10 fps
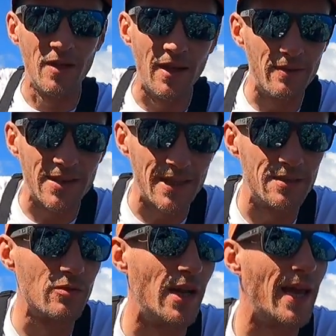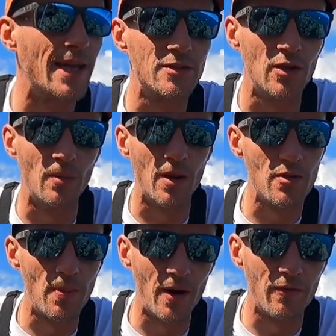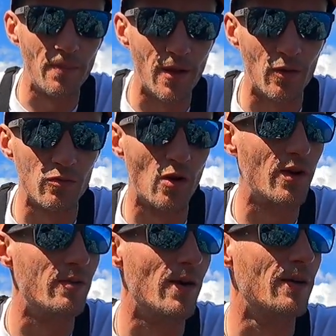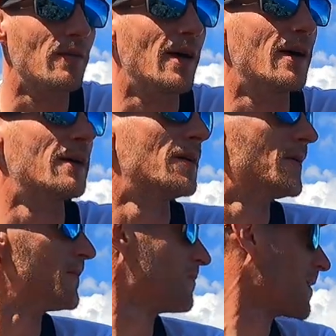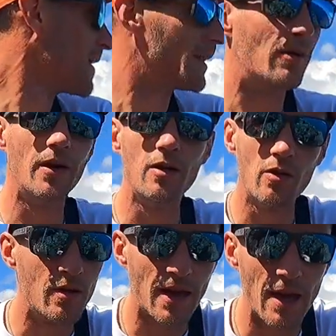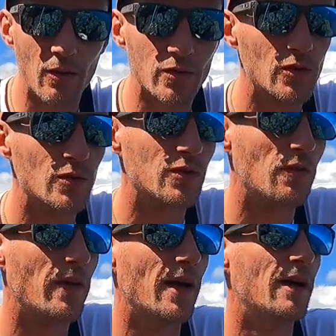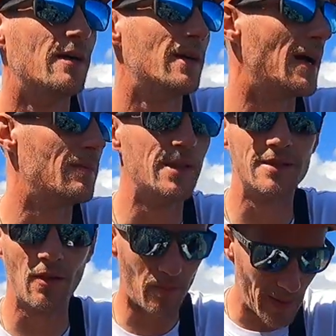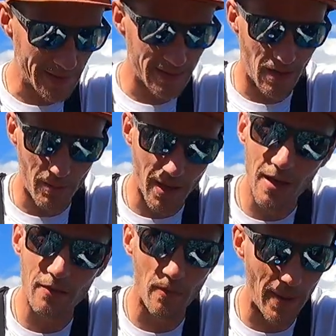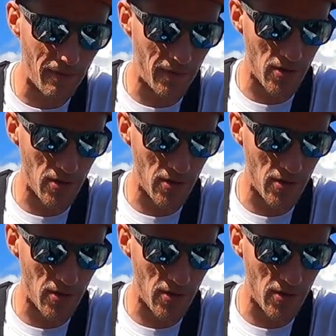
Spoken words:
you never tend to really get too much apart from the odd rocky round there. Now I know you can get all sorts off here. It's not the best time of year for bait